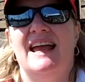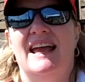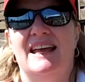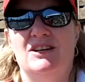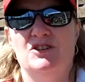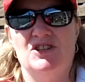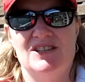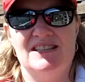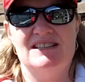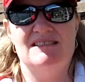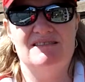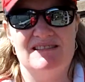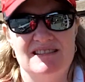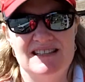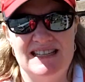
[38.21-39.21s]
and just
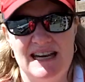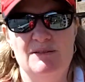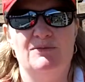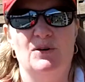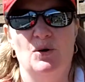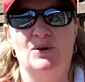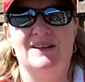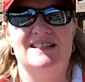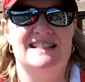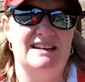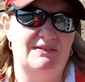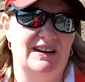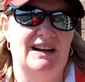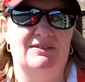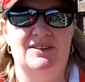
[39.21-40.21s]
stayed focused
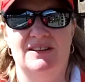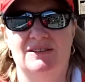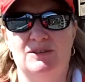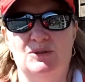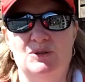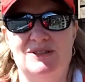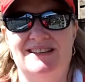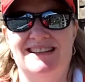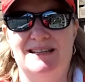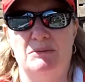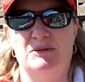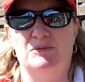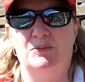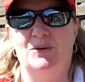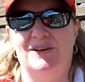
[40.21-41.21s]
even after losing the
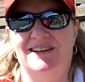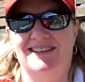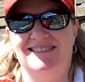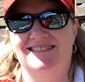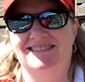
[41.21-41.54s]
doubles point.